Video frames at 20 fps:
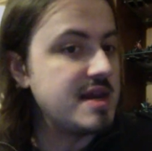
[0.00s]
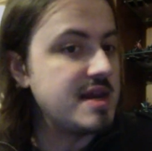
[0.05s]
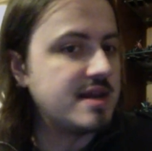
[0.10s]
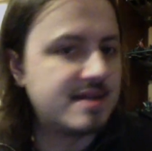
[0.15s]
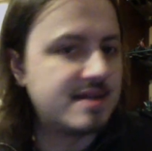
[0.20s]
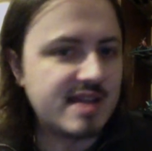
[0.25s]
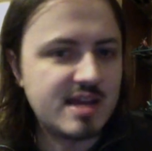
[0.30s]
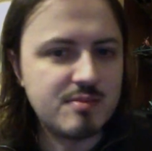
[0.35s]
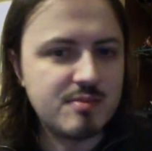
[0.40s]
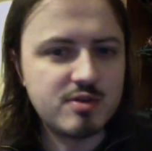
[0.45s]
to
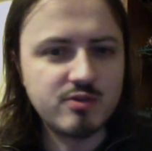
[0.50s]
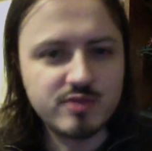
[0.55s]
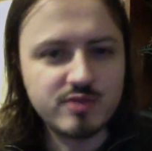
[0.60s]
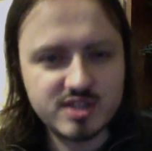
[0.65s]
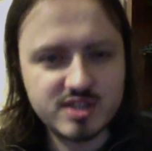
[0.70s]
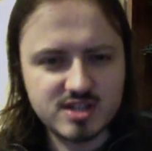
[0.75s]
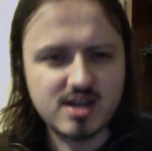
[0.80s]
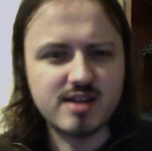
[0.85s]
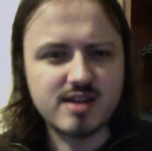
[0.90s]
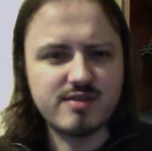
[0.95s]
him and all this
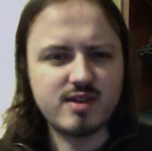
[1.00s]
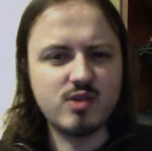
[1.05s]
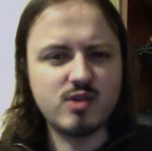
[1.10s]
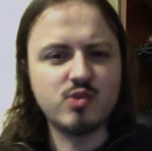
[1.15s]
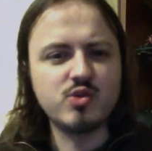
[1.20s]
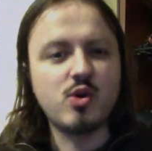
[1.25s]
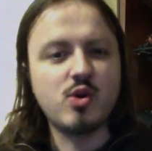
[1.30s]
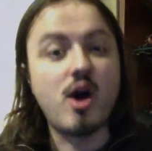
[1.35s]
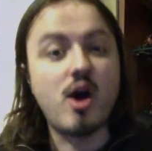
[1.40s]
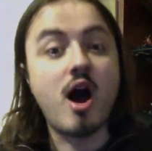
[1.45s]
kind of thing, all
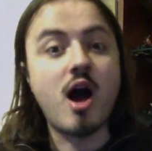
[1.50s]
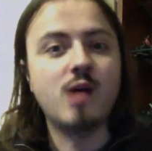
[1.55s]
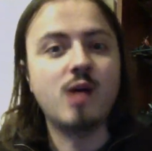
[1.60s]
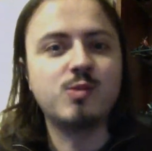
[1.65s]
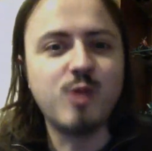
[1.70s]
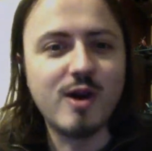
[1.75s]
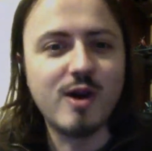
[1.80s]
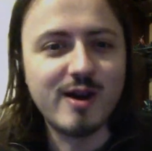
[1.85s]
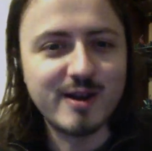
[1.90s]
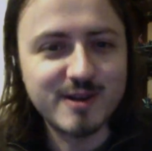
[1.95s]
your hard
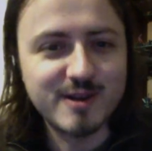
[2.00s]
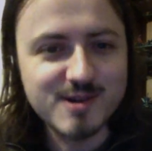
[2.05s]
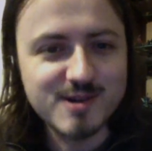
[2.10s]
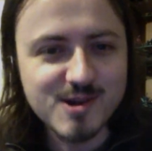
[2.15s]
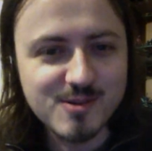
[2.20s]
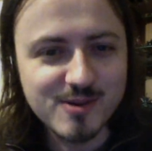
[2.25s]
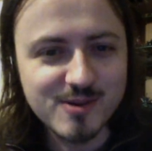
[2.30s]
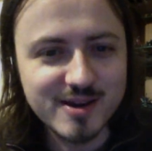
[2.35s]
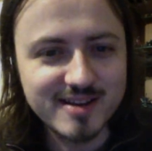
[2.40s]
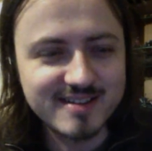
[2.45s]
work, you don't
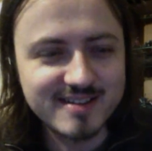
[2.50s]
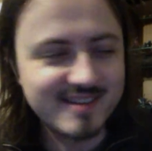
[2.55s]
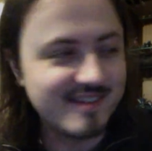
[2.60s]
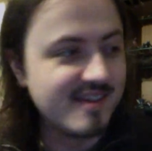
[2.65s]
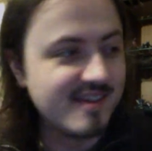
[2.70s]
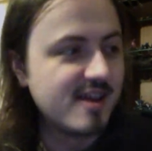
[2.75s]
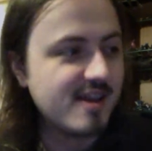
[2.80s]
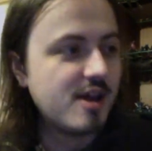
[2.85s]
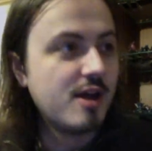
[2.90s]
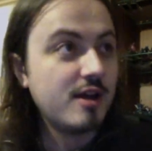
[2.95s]
want it to
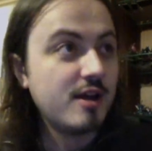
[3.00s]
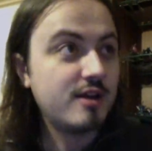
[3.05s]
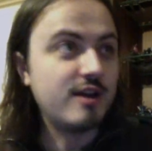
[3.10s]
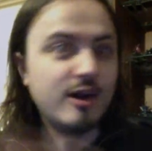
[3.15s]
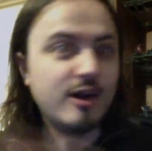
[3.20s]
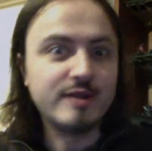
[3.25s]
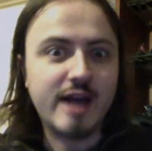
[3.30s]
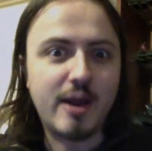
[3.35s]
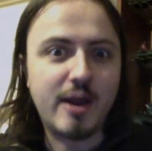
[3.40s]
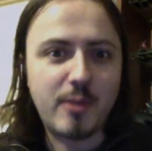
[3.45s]
go
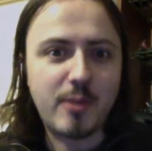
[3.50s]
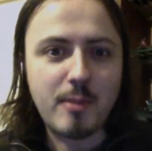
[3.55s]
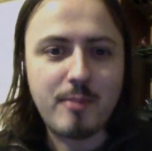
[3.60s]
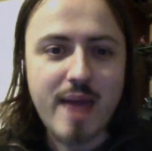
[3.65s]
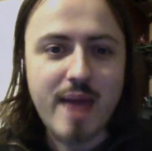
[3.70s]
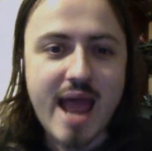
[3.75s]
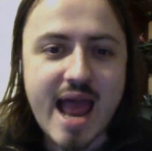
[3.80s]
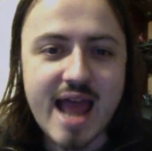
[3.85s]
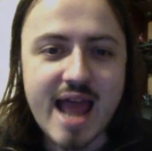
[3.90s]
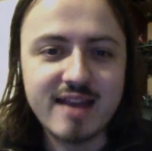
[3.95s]
down the
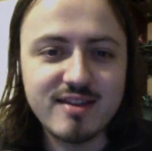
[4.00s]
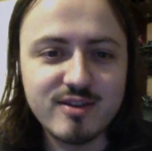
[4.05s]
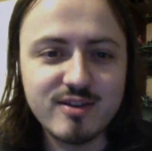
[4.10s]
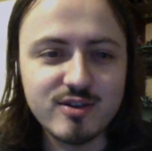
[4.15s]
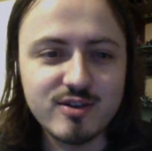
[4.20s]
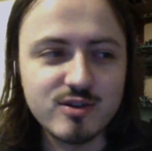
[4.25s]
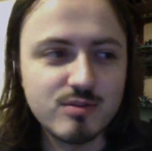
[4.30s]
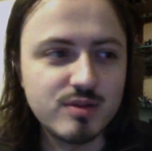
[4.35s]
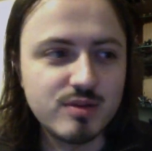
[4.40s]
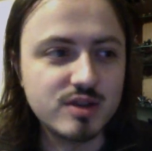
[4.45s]
pan, do
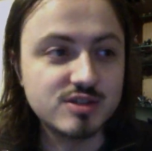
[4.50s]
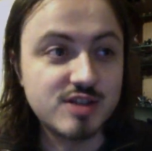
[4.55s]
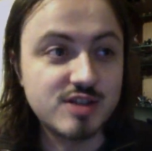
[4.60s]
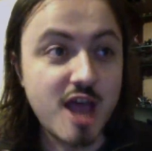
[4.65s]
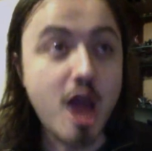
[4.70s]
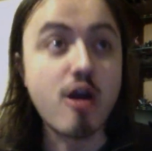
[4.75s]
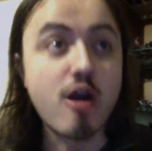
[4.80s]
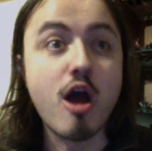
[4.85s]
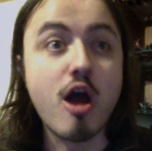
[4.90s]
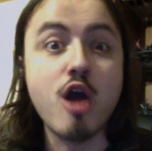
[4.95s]
you? Because
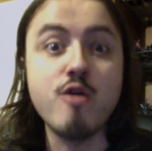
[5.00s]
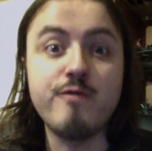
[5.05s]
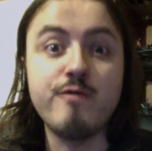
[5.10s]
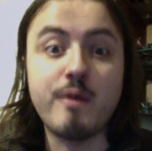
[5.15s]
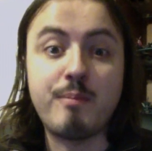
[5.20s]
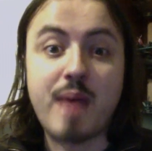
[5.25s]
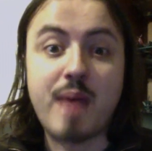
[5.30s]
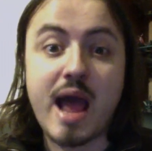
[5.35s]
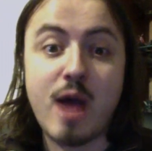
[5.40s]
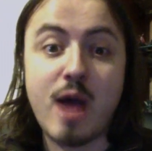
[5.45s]
they're
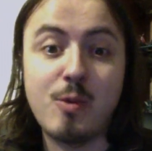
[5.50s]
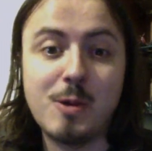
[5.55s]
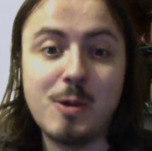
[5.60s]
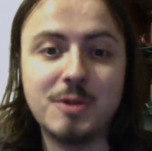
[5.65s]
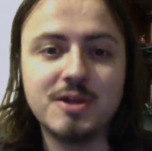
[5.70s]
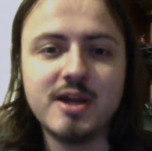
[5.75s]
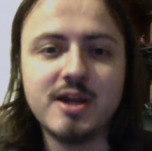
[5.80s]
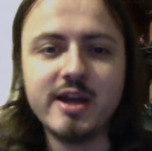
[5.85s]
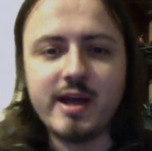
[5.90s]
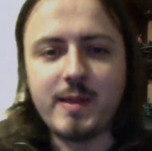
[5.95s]
overpowered
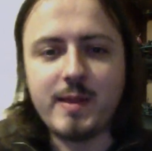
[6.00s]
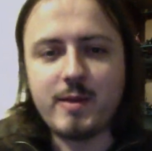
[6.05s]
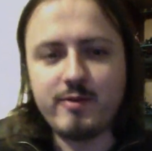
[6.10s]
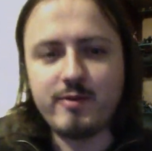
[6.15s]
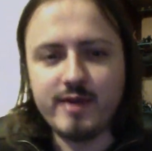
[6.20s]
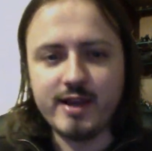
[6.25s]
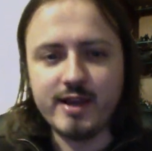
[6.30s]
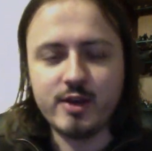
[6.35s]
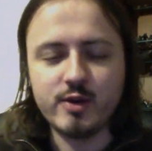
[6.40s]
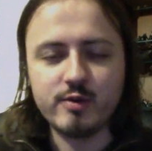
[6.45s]
and they're
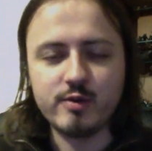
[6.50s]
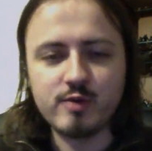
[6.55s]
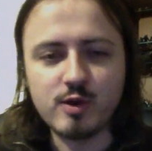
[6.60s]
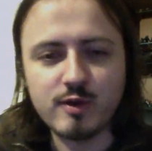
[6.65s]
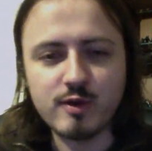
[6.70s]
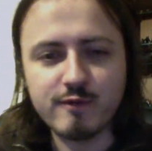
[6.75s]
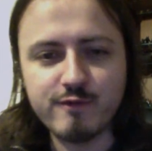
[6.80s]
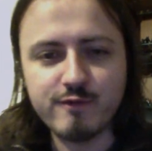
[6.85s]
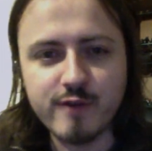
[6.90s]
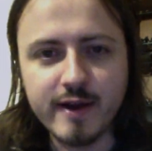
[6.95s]
really good at
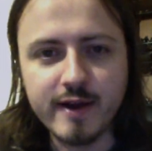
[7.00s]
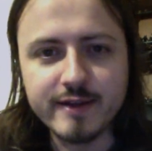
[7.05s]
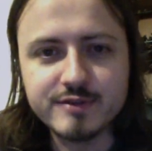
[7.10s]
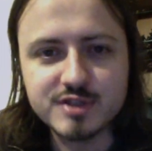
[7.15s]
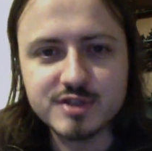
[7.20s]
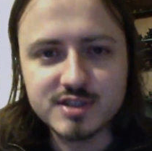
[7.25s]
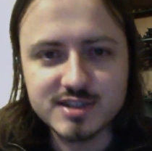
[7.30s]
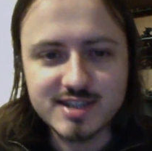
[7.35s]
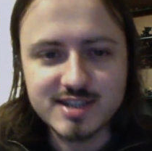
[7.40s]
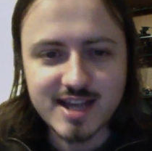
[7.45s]
rolling 5s and
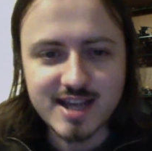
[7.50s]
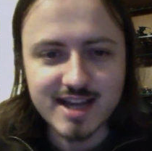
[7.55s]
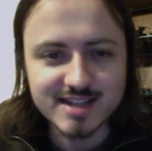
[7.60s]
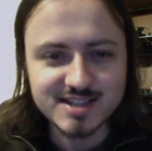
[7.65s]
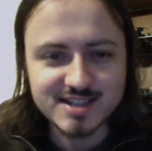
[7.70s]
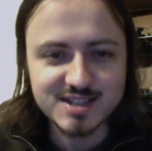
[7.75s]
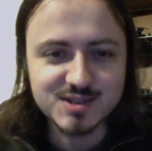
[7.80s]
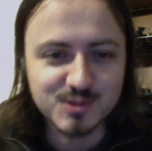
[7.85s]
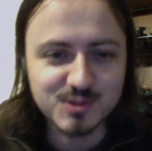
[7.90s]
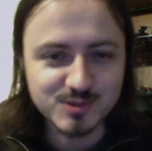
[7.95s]

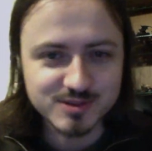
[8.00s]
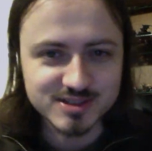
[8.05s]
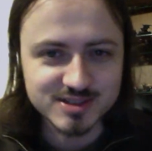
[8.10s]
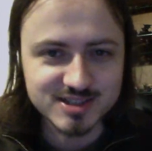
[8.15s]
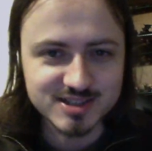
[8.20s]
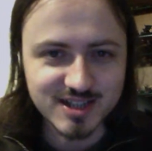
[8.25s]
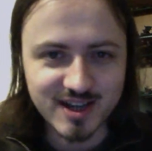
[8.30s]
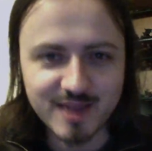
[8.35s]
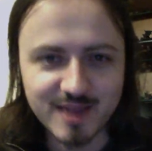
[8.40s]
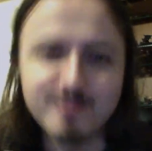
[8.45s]
6s all the
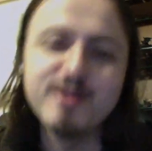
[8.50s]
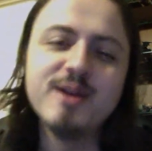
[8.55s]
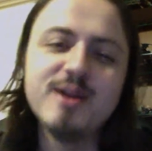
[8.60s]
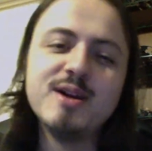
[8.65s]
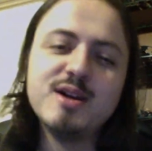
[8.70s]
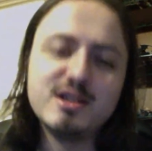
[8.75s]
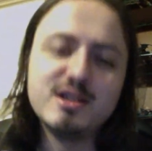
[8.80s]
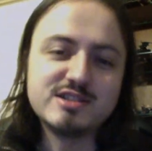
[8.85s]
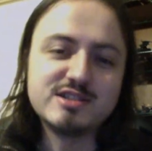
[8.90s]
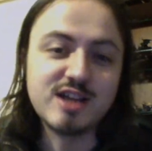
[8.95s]
time.
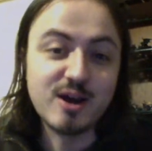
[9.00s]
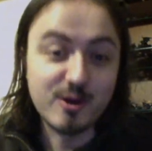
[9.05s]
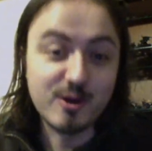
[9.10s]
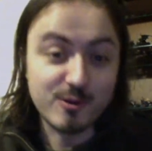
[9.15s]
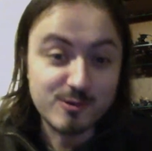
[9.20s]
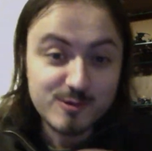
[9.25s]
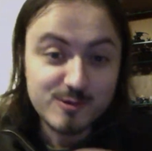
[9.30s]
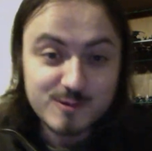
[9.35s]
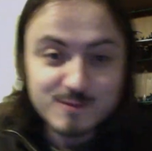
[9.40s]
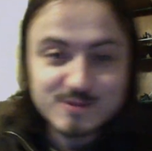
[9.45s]
So,
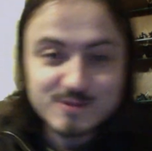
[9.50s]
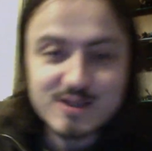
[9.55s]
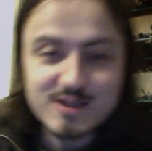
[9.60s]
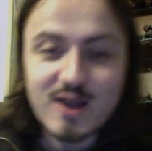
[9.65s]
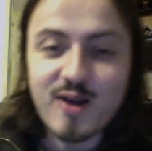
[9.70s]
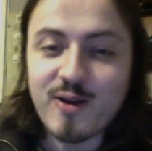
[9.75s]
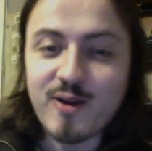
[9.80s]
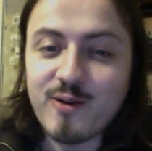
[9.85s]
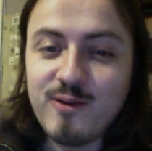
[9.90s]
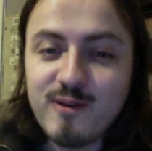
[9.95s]

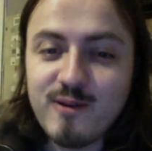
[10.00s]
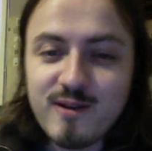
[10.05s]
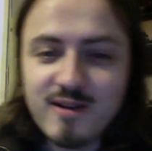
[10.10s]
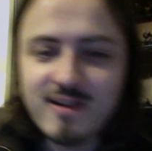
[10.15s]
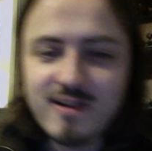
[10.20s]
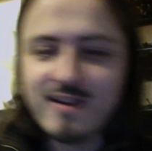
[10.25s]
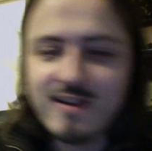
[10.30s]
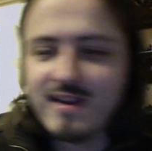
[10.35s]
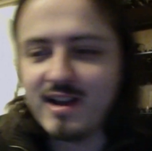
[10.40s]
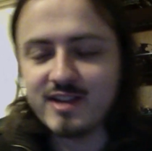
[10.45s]

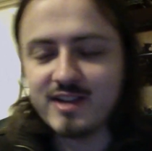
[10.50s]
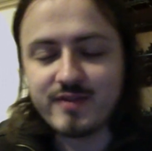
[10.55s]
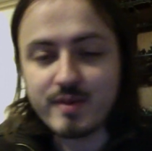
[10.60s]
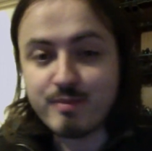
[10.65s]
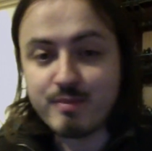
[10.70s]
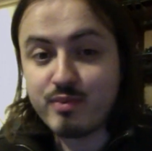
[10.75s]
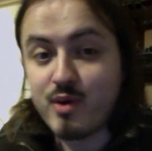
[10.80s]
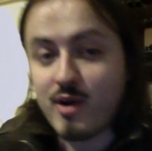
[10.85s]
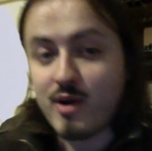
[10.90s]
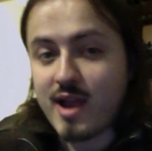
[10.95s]
and it's a very
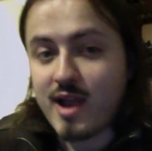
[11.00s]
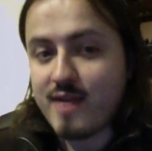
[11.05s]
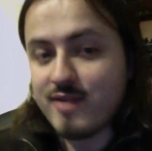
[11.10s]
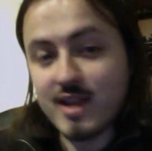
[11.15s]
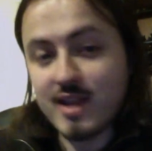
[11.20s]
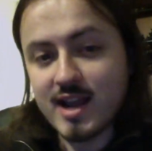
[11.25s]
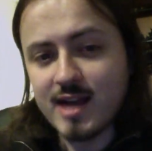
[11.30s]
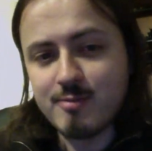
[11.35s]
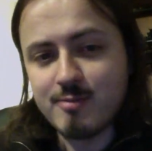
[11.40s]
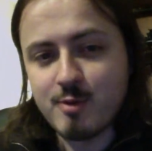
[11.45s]
proc heavy
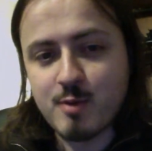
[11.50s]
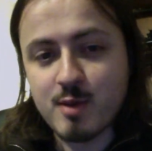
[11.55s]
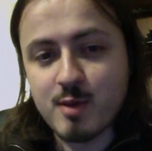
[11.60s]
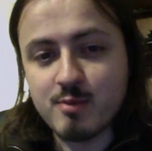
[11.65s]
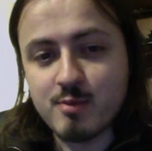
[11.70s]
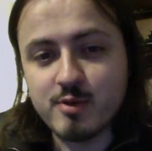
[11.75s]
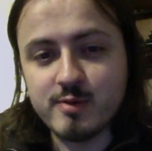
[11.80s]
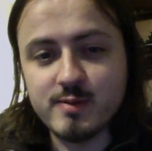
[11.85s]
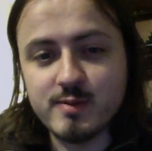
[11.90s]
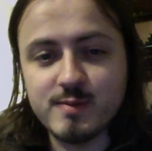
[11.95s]
game,
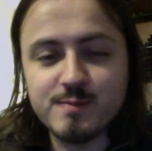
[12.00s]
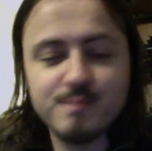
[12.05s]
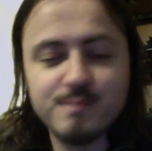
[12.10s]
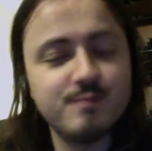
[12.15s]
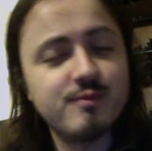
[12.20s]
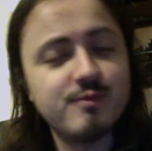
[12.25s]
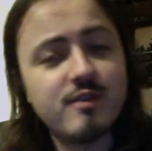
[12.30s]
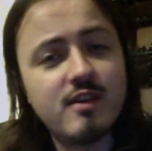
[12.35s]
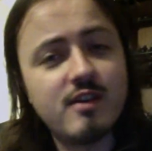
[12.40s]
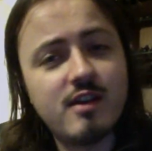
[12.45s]
remember.
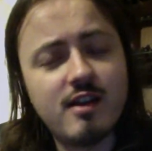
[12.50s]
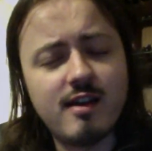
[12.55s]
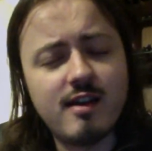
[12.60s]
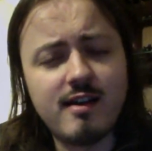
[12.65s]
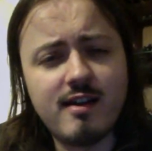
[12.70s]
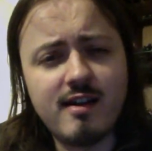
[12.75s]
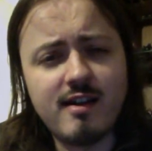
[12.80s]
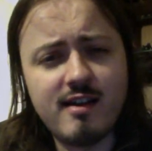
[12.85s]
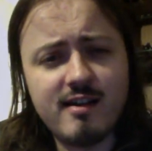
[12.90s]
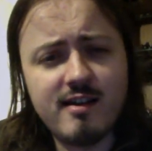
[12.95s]

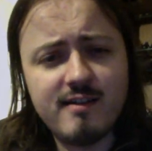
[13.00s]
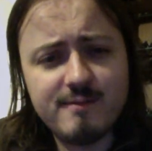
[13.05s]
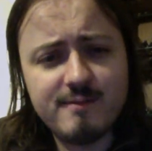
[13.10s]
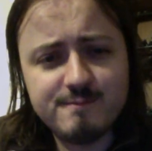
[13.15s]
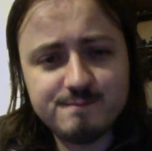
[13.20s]
That's